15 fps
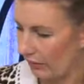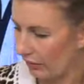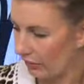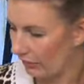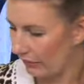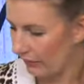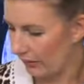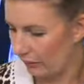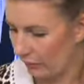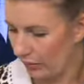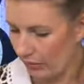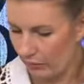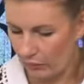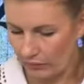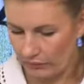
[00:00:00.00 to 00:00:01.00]
not going to sit and
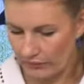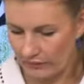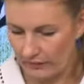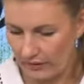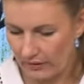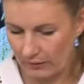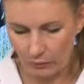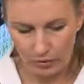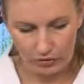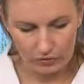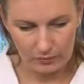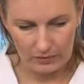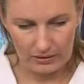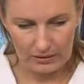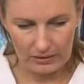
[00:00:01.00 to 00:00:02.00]
want to sit and
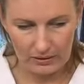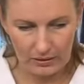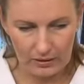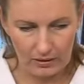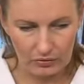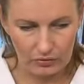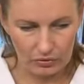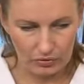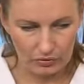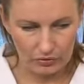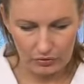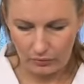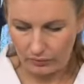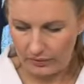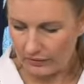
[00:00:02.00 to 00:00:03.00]
watch me
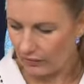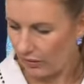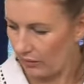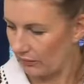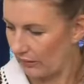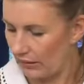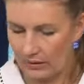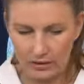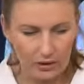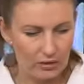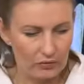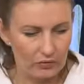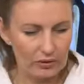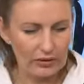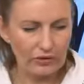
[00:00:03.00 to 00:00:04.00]
just do this all day.
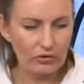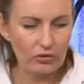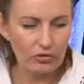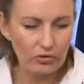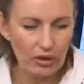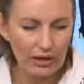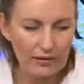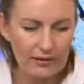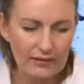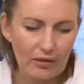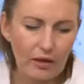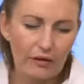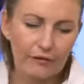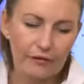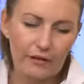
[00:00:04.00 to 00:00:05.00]
So let's just dry this
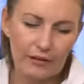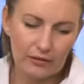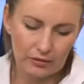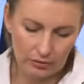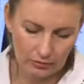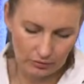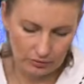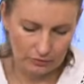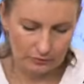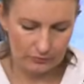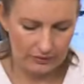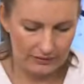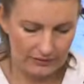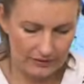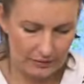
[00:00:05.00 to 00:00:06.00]
off here, look.
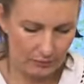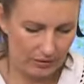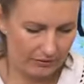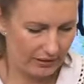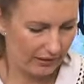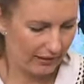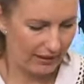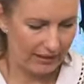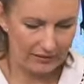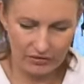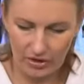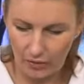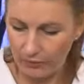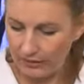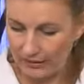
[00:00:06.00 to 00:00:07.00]
Let's see where our
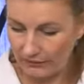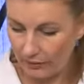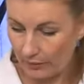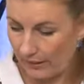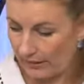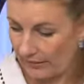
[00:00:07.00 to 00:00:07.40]
card's going. I've no